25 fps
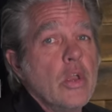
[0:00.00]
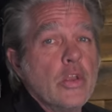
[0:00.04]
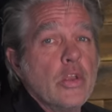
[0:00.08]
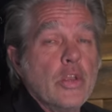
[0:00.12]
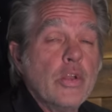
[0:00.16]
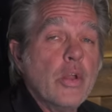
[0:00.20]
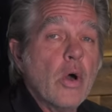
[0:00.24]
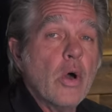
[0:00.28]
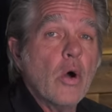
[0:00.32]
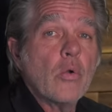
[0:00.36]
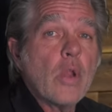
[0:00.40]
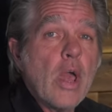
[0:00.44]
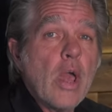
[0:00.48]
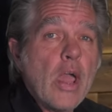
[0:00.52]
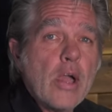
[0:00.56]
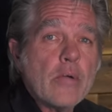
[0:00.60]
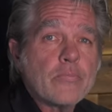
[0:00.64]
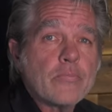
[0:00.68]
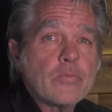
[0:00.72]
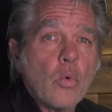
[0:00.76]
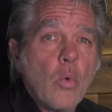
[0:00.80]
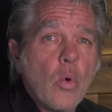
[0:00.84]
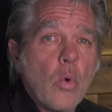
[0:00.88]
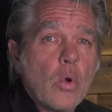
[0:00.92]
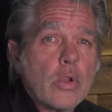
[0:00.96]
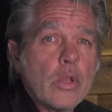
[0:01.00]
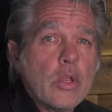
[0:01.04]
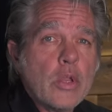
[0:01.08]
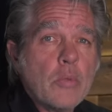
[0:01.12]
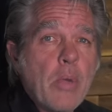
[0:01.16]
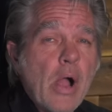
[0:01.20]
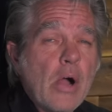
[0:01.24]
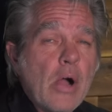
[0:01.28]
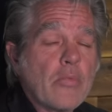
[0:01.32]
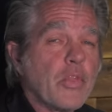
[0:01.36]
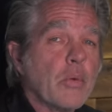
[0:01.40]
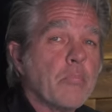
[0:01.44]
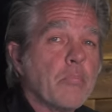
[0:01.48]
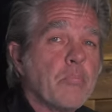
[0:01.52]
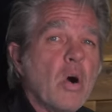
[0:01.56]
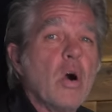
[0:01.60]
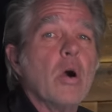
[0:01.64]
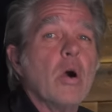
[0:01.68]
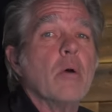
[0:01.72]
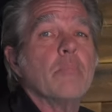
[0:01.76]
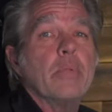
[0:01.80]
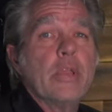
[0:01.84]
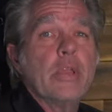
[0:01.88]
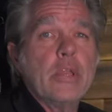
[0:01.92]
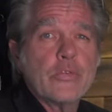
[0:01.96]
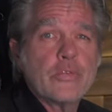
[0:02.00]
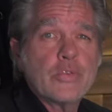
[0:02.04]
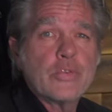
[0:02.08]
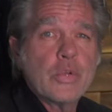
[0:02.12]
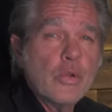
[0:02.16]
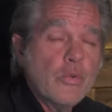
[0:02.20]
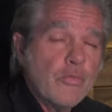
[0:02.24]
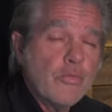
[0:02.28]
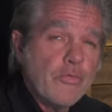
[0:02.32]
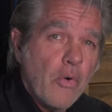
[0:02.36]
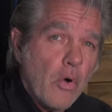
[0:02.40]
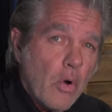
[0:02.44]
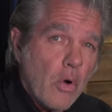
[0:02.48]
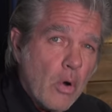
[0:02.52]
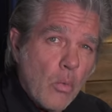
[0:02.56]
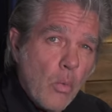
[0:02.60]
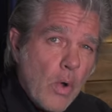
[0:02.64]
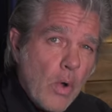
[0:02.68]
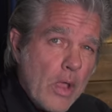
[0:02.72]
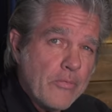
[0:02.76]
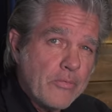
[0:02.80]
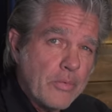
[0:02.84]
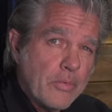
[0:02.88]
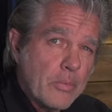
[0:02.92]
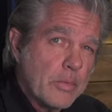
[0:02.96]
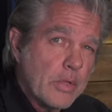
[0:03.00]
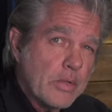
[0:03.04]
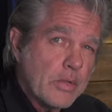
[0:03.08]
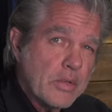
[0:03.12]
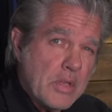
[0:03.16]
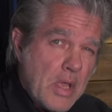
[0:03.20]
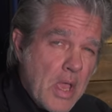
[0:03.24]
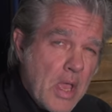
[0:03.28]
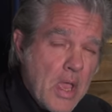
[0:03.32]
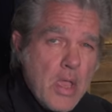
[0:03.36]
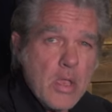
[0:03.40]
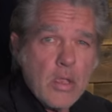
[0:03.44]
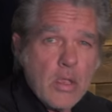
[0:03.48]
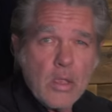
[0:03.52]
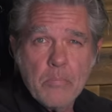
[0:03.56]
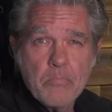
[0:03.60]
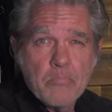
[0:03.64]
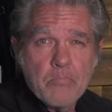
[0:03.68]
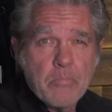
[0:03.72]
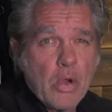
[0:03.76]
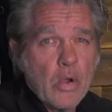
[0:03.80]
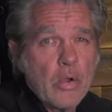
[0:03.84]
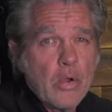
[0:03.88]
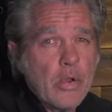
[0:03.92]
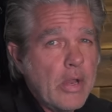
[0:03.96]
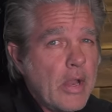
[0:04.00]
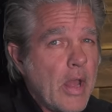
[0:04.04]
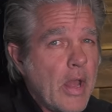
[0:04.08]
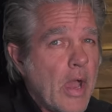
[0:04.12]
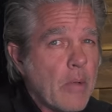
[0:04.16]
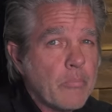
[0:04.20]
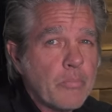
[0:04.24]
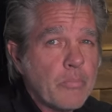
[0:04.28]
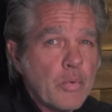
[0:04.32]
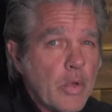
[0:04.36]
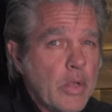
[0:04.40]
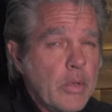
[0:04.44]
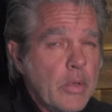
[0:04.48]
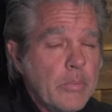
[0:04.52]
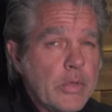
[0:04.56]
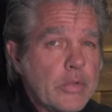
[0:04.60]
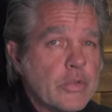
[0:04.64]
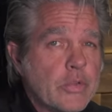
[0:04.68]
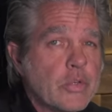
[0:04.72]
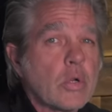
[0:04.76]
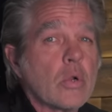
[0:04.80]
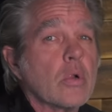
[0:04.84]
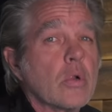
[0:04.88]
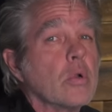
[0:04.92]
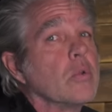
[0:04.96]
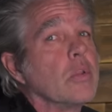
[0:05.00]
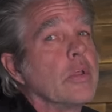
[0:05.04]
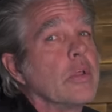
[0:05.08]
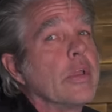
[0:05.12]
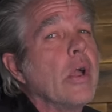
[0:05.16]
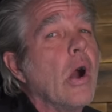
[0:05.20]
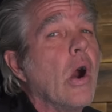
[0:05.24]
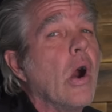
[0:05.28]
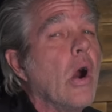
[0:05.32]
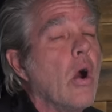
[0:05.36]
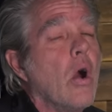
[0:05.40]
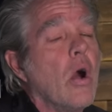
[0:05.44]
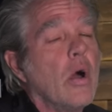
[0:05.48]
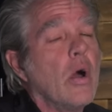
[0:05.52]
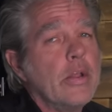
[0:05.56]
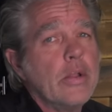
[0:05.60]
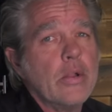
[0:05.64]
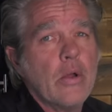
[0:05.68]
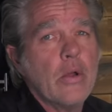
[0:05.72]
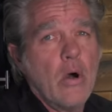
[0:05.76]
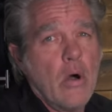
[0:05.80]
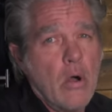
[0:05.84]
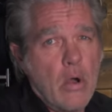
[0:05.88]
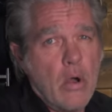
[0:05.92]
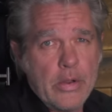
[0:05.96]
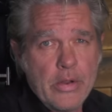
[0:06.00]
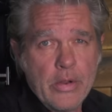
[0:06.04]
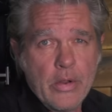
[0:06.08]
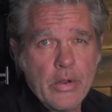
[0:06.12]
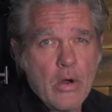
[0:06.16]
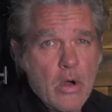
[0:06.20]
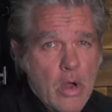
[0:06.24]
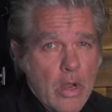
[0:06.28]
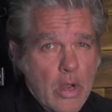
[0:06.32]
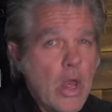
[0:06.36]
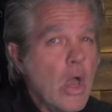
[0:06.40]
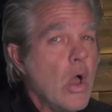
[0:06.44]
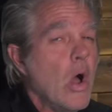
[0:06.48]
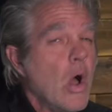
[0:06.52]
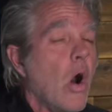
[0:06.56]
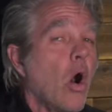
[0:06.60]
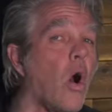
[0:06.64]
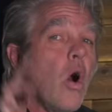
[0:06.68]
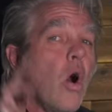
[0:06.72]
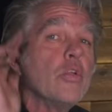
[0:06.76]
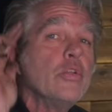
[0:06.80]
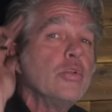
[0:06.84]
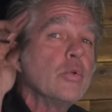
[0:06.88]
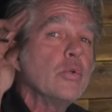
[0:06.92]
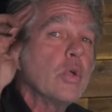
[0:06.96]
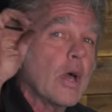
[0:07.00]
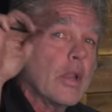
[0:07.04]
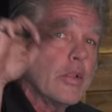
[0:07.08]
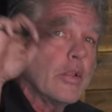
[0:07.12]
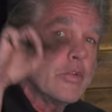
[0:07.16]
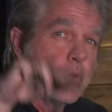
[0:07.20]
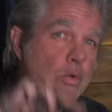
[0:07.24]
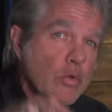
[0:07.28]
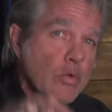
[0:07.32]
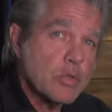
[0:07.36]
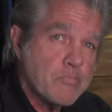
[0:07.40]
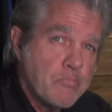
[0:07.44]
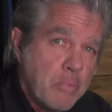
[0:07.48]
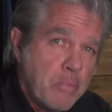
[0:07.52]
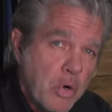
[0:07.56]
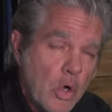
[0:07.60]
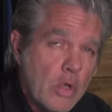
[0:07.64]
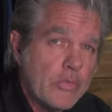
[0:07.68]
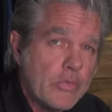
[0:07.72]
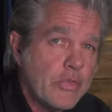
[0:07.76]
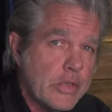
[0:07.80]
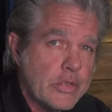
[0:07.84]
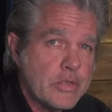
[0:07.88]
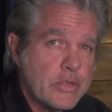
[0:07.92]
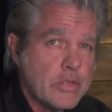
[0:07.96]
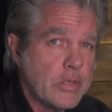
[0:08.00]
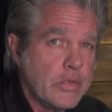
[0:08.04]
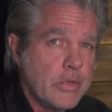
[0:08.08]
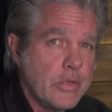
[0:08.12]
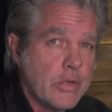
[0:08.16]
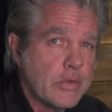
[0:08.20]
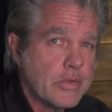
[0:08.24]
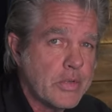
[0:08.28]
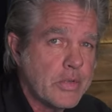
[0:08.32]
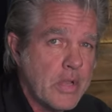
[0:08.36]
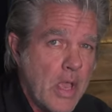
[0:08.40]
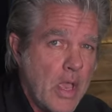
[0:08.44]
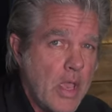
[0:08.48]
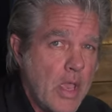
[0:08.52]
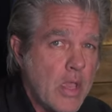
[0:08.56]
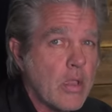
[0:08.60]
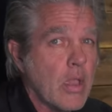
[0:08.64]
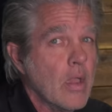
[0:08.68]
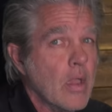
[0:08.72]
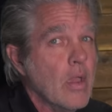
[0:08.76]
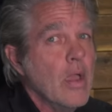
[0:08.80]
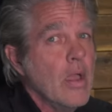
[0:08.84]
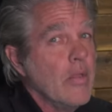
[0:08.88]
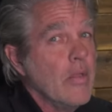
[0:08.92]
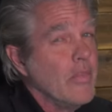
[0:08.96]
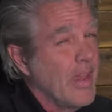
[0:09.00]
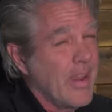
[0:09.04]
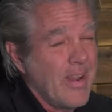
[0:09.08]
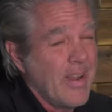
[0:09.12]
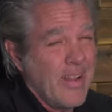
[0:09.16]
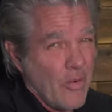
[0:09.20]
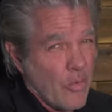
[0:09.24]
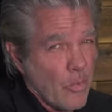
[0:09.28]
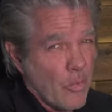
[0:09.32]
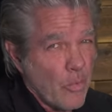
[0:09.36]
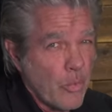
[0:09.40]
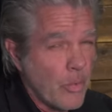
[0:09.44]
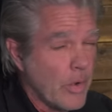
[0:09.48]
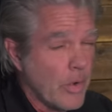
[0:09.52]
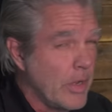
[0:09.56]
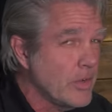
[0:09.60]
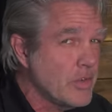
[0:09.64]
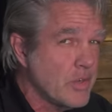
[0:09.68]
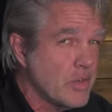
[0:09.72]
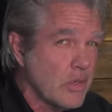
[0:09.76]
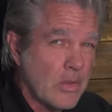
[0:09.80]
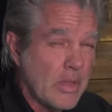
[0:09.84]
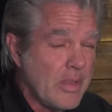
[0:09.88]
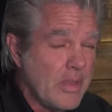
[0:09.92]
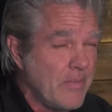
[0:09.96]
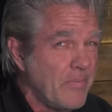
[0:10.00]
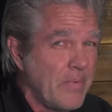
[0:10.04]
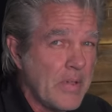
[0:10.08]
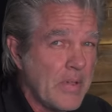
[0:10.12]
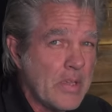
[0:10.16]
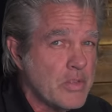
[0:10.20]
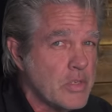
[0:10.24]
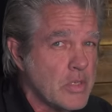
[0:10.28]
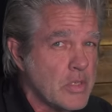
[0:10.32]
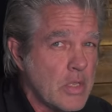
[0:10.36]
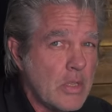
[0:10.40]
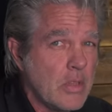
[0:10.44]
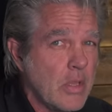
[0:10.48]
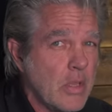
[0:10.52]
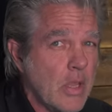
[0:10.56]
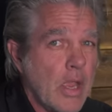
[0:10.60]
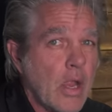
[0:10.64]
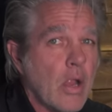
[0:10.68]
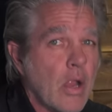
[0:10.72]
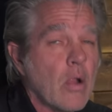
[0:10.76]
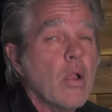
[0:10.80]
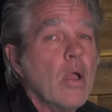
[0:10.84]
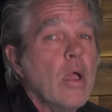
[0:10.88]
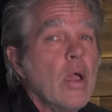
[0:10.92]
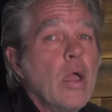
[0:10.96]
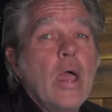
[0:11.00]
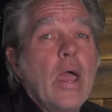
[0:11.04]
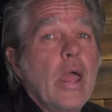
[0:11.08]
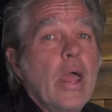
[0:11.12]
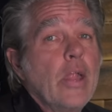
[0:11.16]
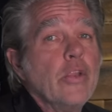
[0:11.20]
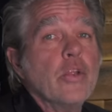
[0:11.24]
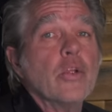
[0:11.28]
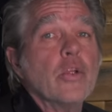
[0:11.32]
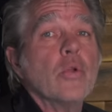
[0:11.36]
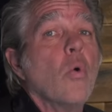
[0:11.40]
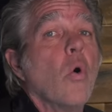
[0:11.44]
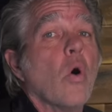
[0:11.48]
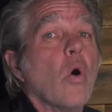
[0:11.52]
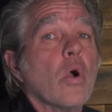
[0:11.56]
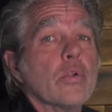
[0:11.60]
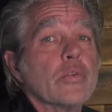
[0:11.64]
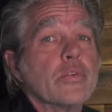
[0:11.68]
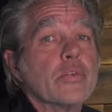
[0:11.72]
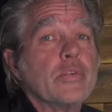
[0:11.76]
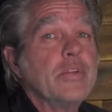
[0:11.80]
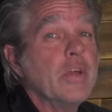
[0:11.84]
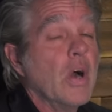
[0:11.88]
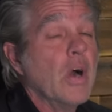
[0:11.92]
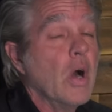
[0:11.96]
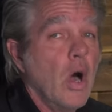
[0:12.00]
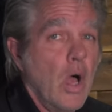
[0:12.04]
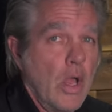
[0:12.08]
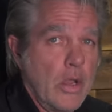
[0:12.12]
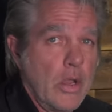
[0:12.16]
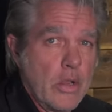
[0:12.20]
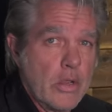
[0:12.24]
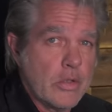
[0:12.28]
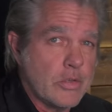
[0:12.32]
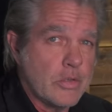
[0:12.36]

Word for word: You don't have to worry about the pump being too far away from the tank and burning out prematurely, on and on and on. All you got to do is put this in your tank that originally fits in there and you are done.